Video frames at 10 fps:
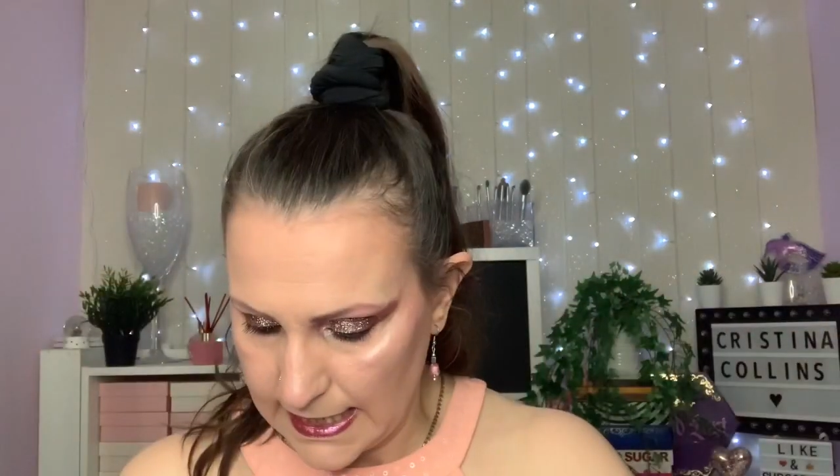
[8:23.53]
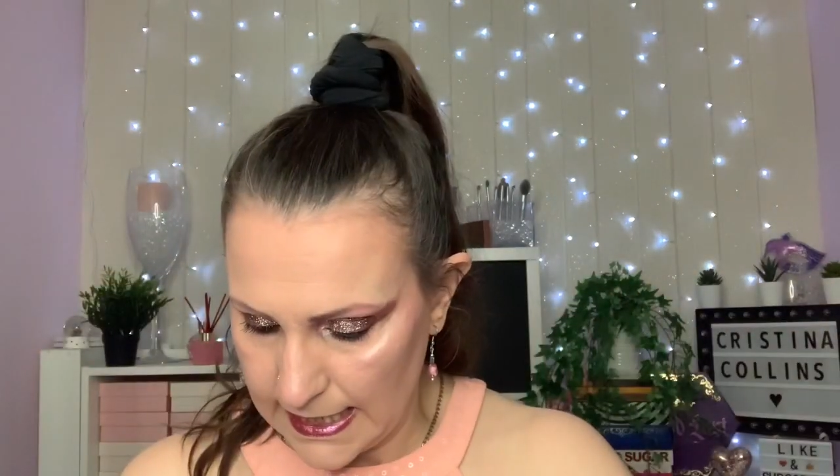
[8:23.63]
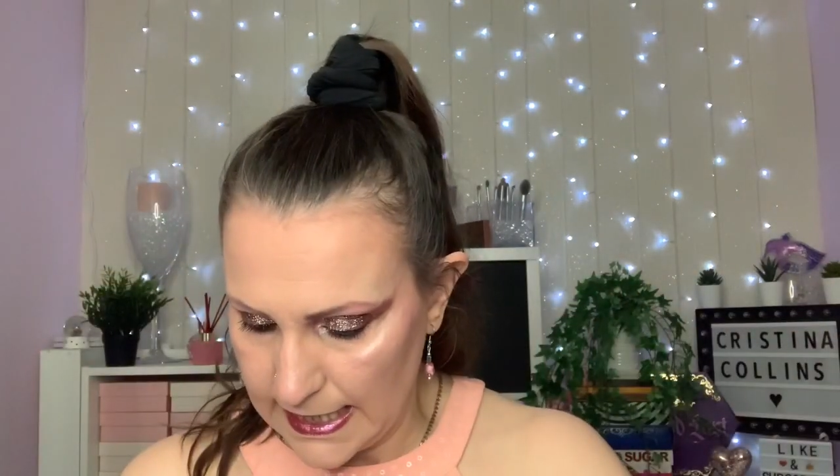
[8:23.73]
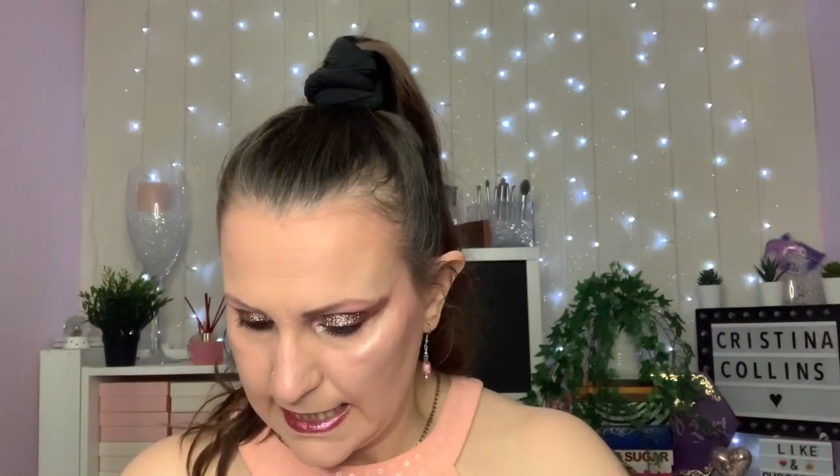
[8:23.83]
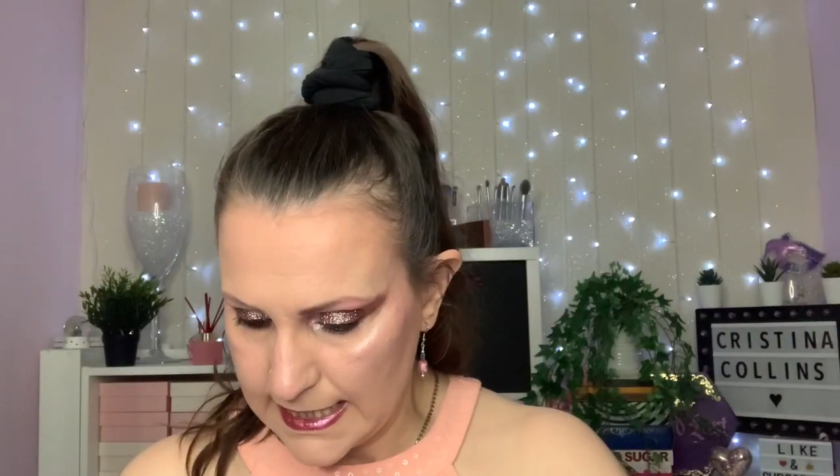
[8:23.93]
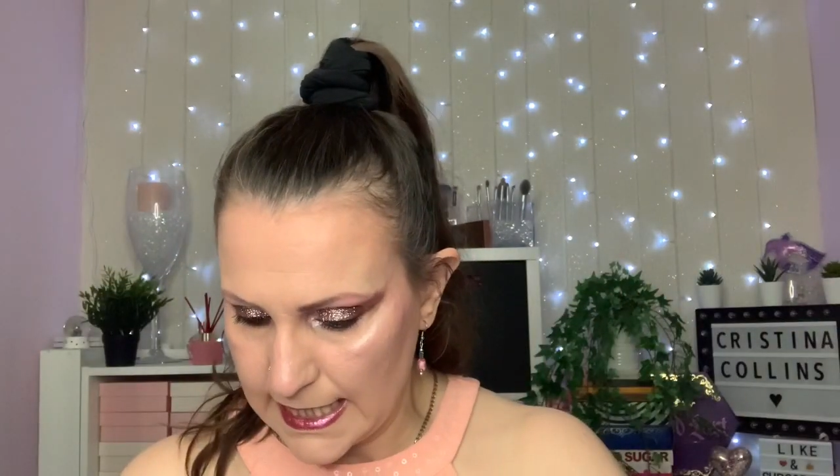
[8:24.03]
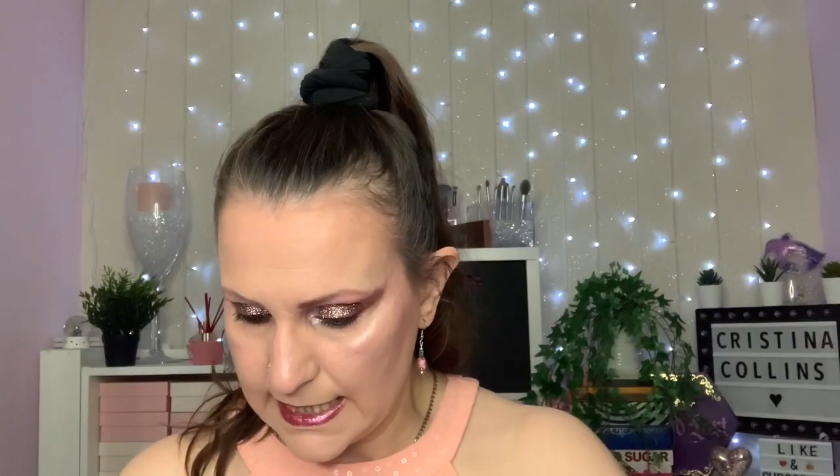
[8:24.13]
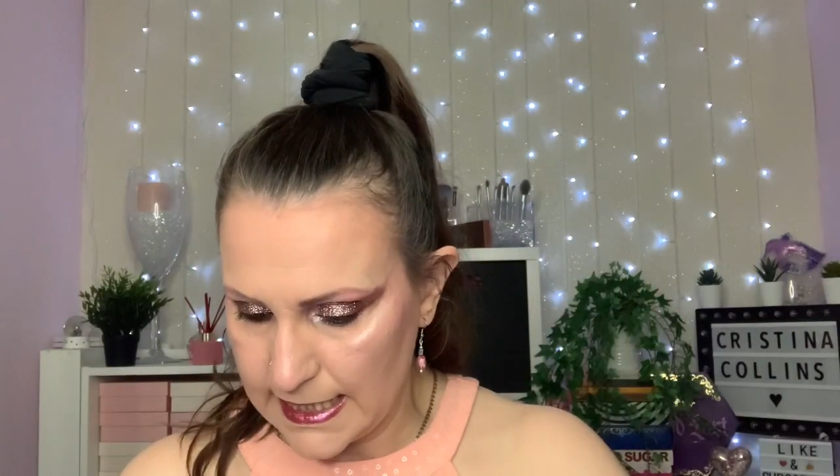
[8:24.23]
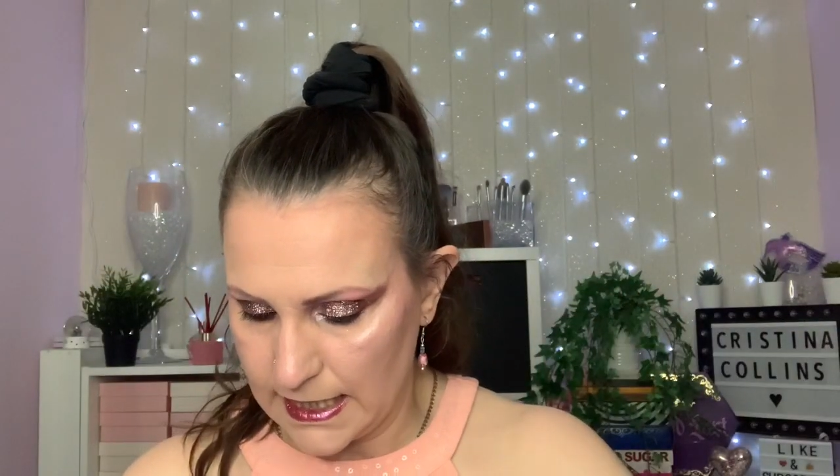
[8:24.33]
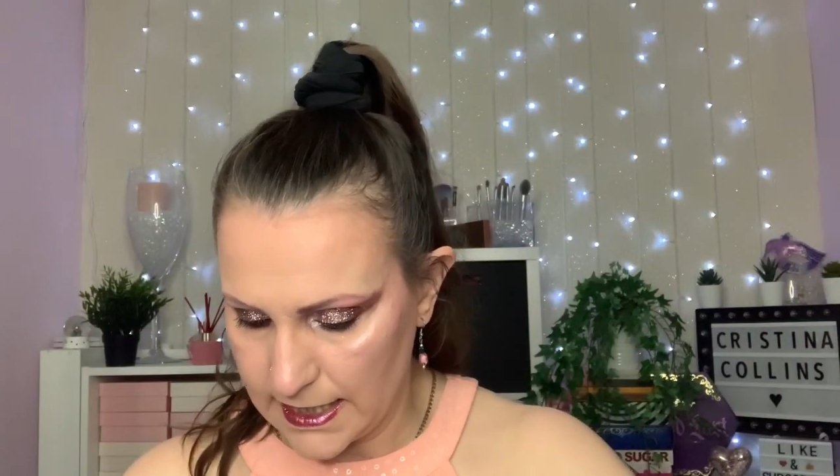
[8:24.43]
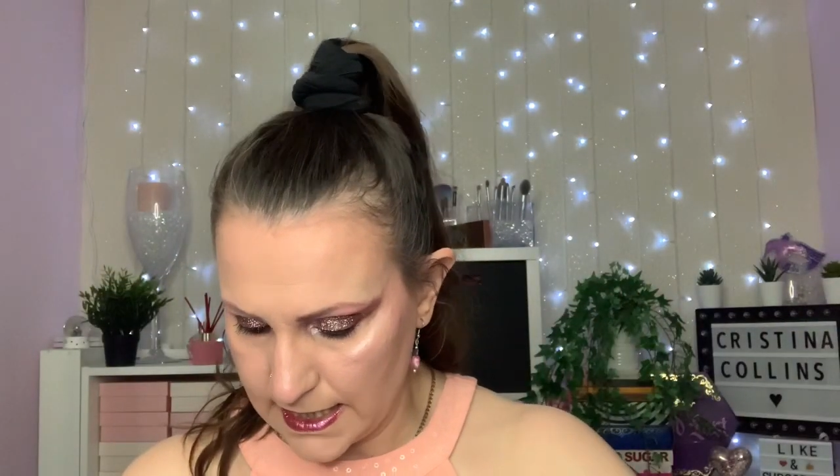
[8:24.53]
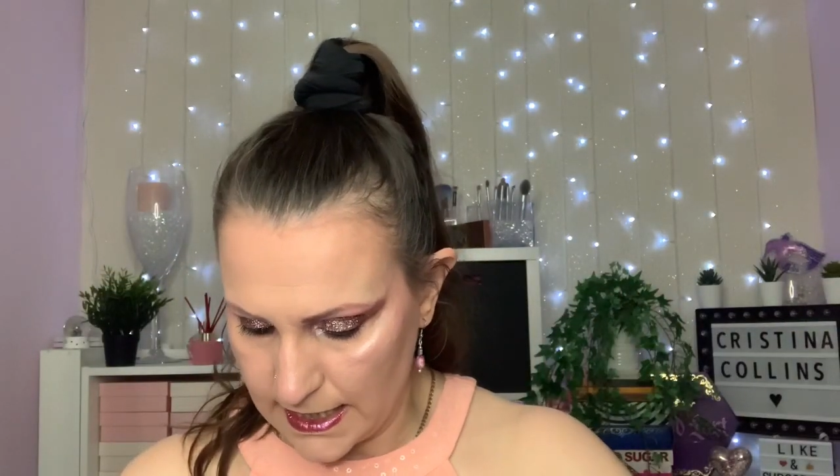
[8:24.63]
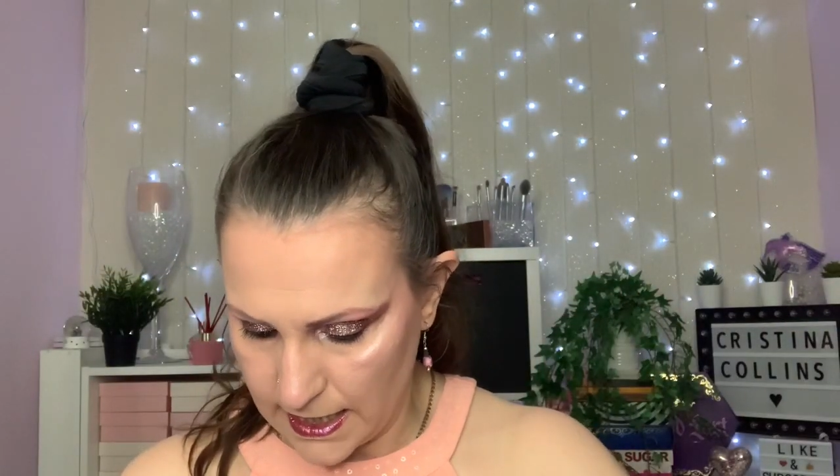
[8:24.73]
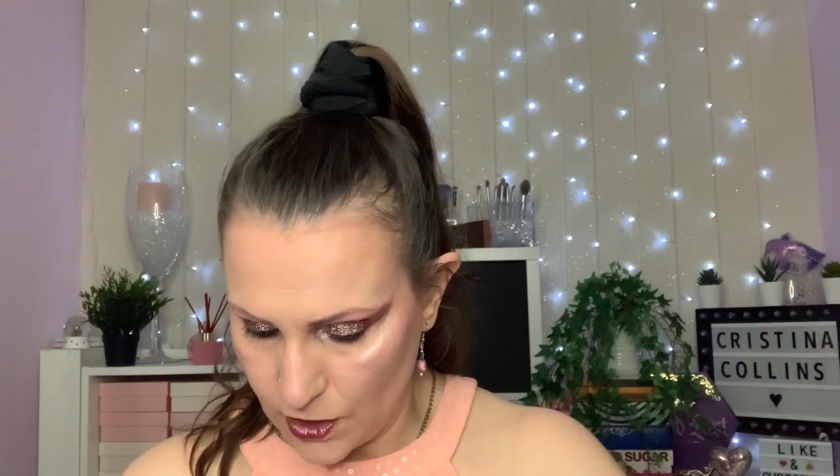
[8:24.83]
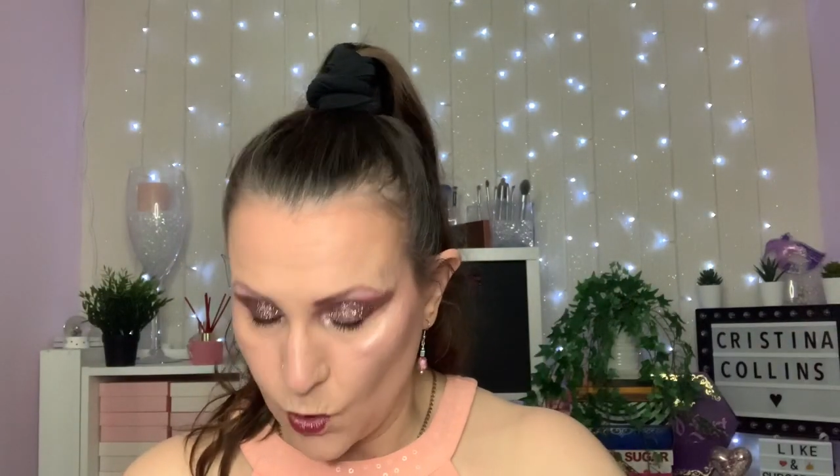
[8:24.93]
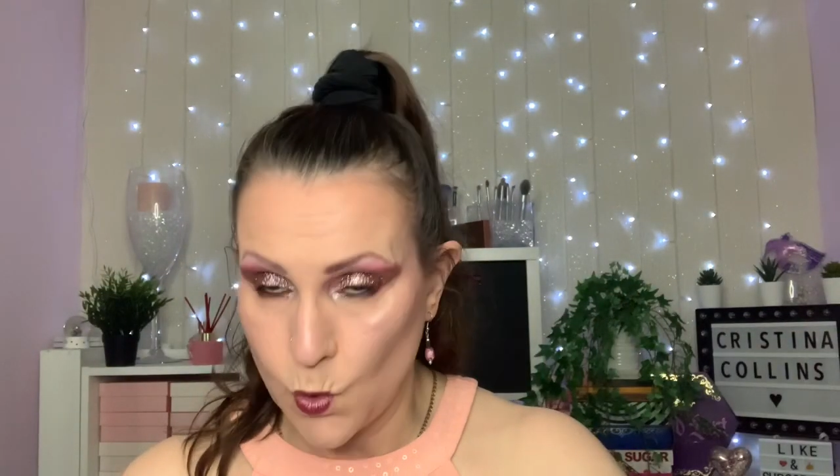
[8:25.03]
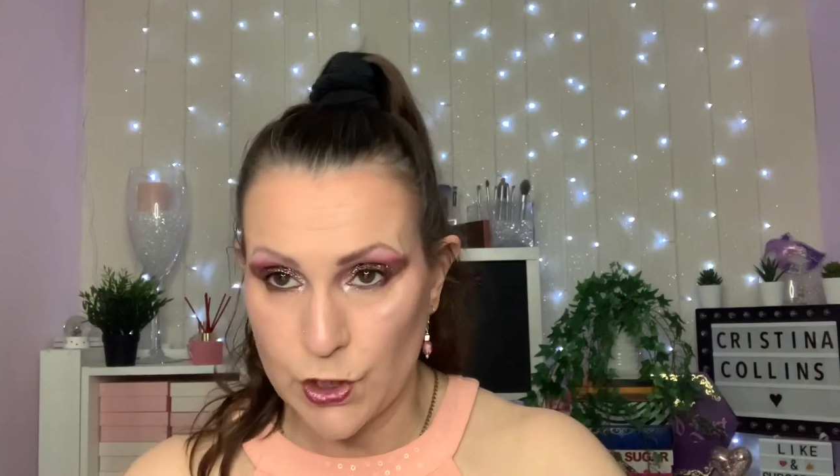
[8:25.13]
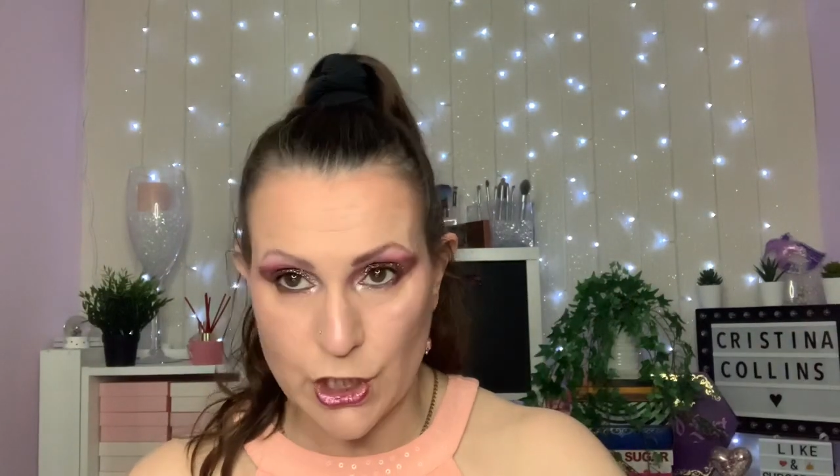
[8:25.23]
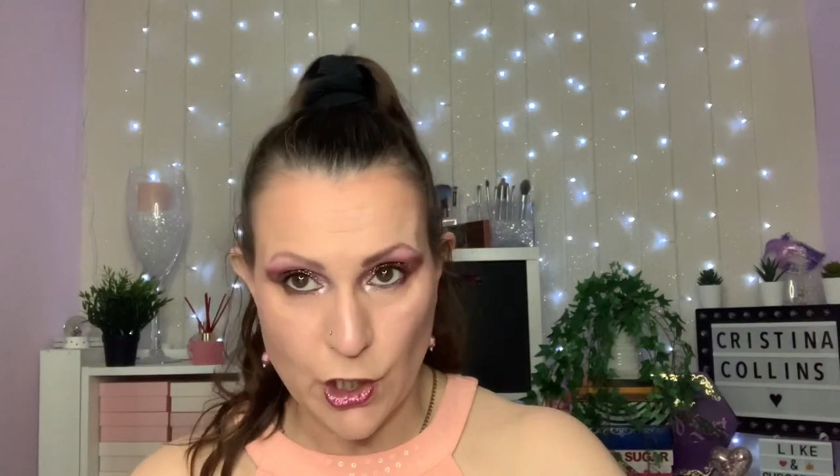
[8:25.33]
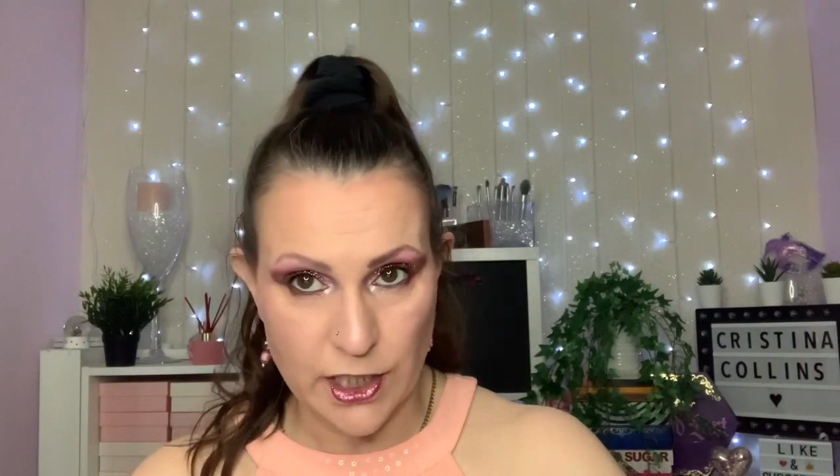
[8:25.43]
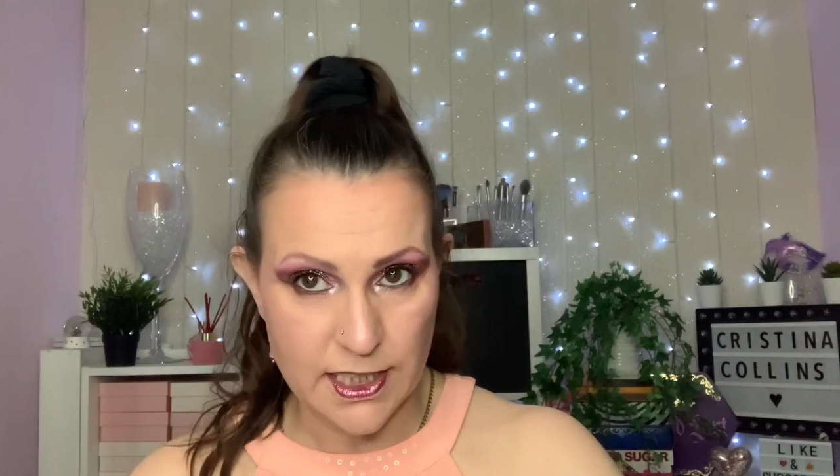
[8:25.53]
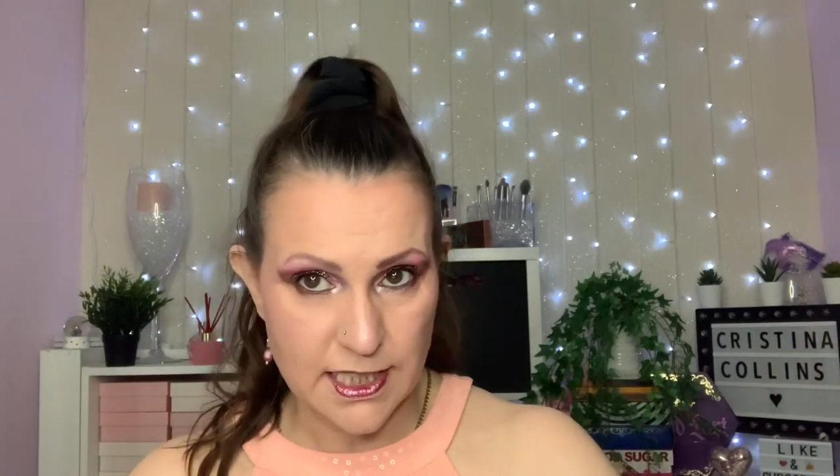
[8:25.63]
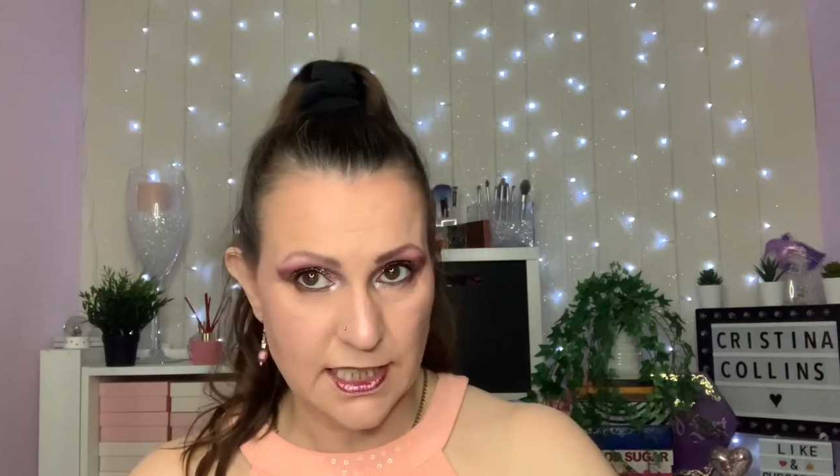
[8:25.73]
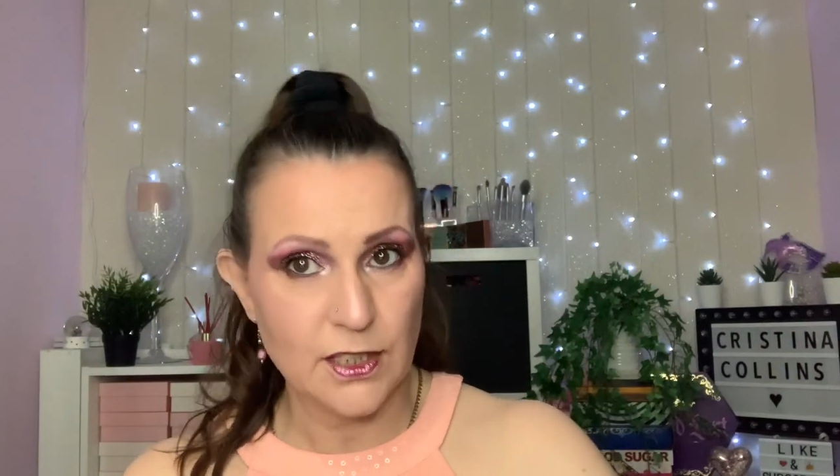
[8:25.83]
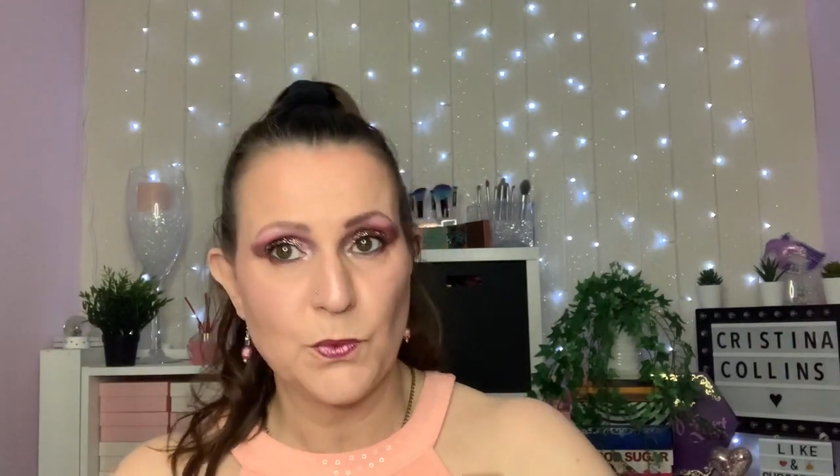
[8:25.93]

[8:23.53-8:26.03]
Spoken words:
is Dynasty or Dynasty,